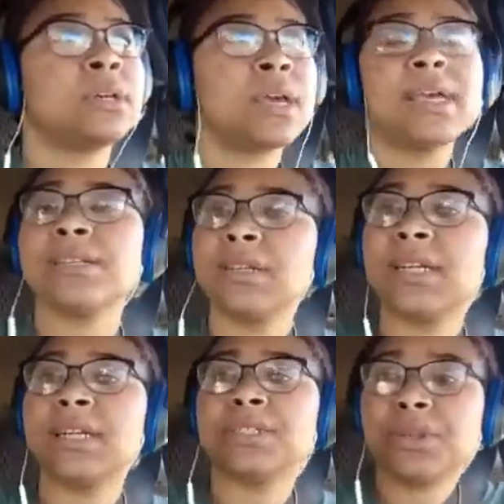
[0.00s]
He
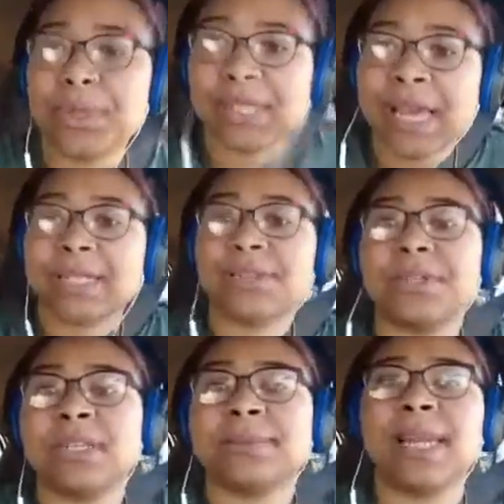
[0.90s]
stood in the street with his hands on
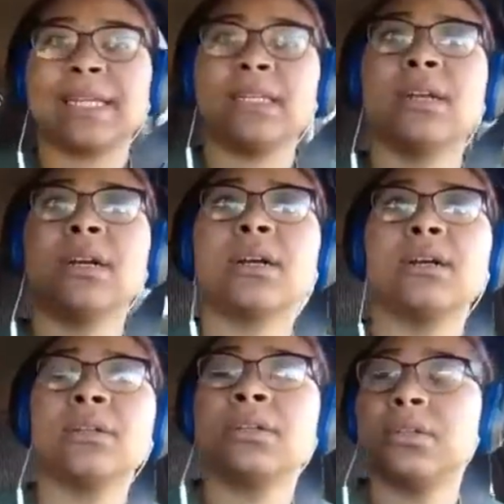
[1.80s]
his hips like that.
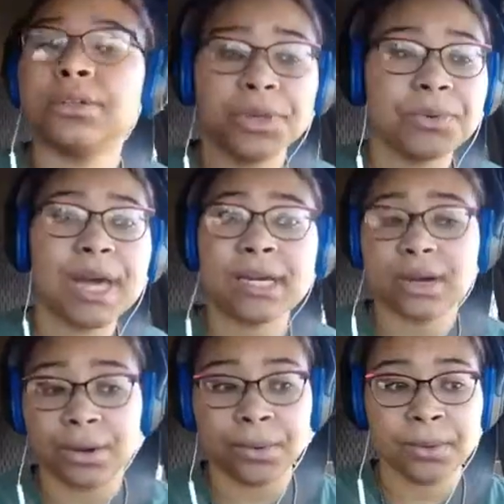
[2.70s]
Girl, do you not
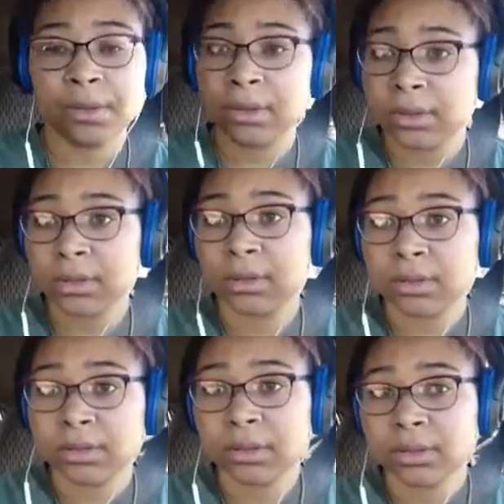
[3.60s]
know?
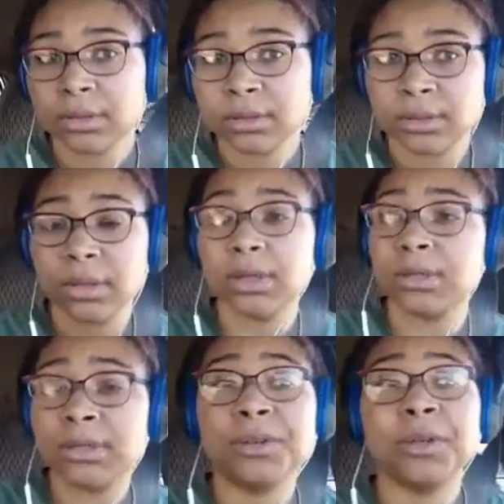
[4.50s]

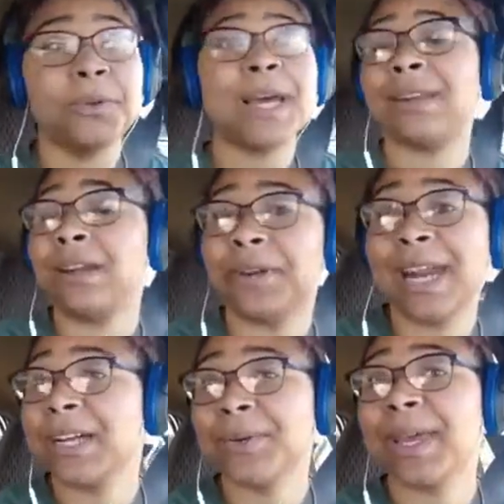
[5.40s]
Do you not know that
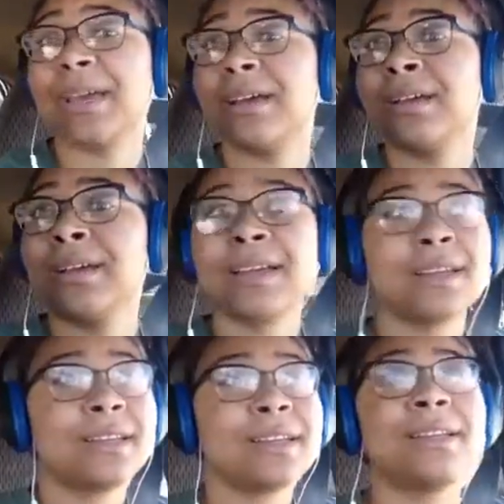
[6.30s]
I don't care?
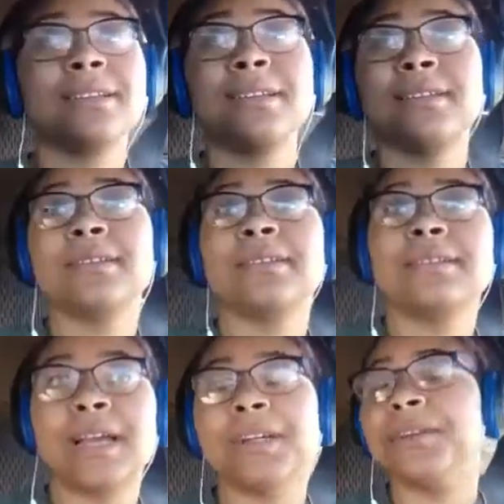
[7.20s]

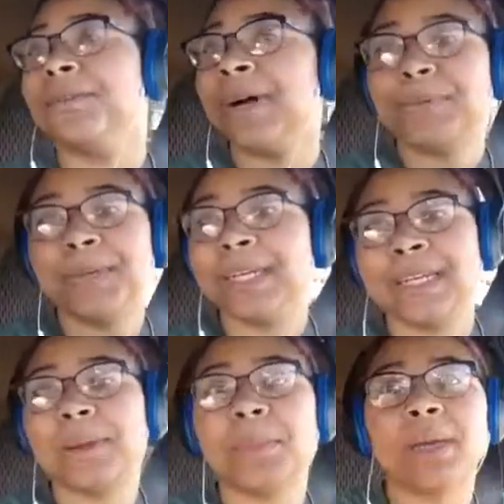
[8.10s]
I do. I wouldn't
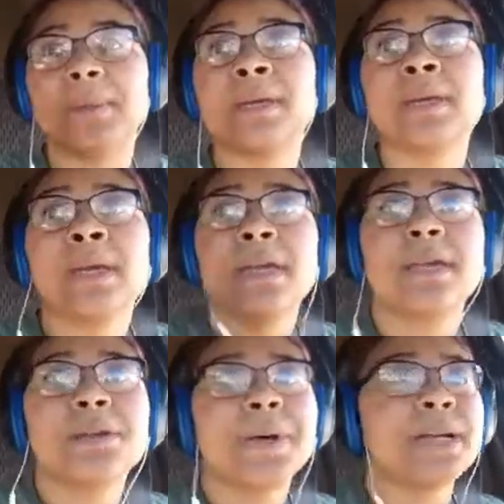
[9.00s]
hit that baby.
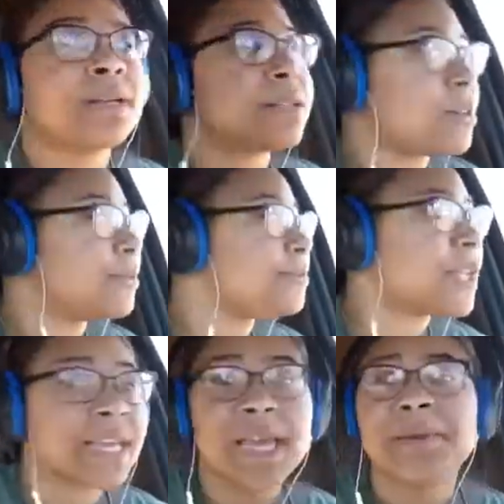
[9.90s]
Anyway, girl, so
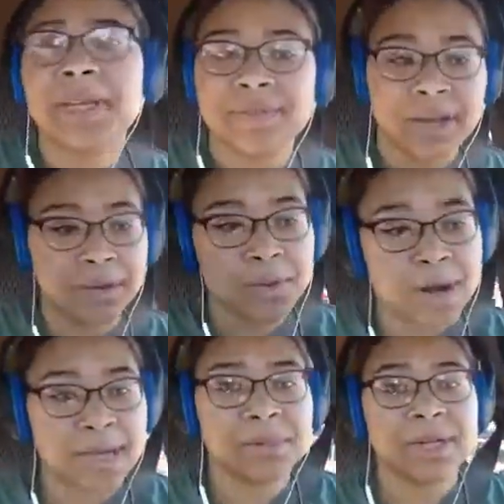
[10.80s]
I came to give y'all the
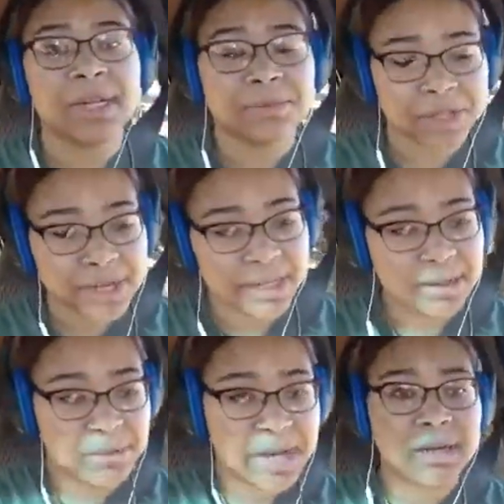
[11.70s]
quad, but honey, I'm trying
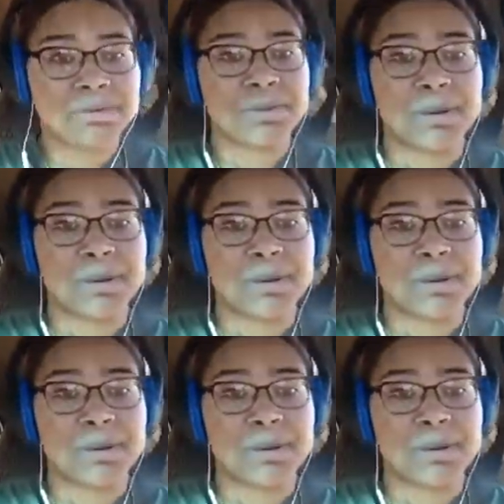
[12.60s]
to make it up.